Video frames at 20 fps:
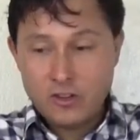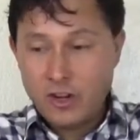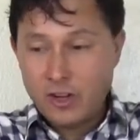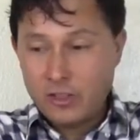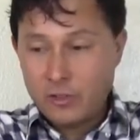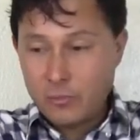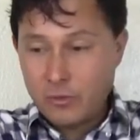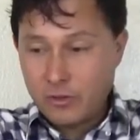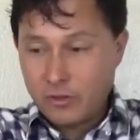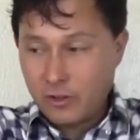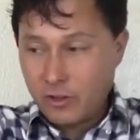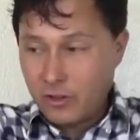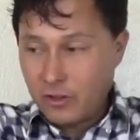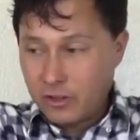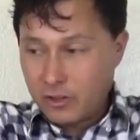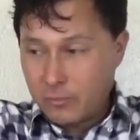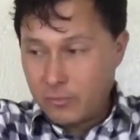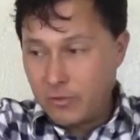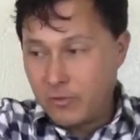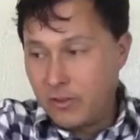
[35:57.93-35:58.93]
check the
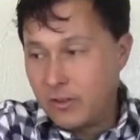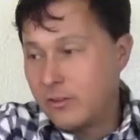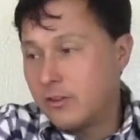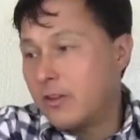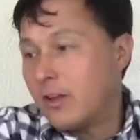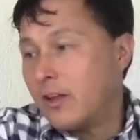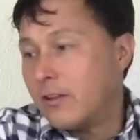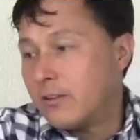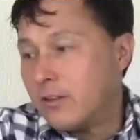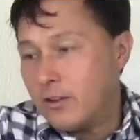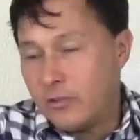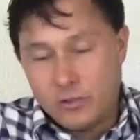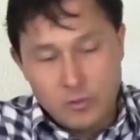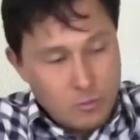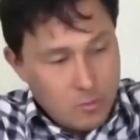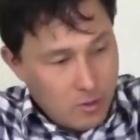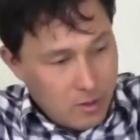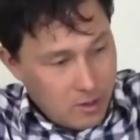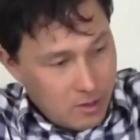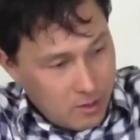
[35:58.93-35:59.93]
results, move these guys out
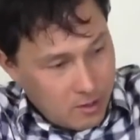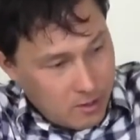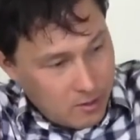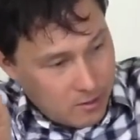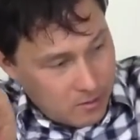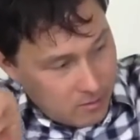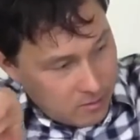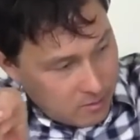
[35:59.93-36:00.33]
the way,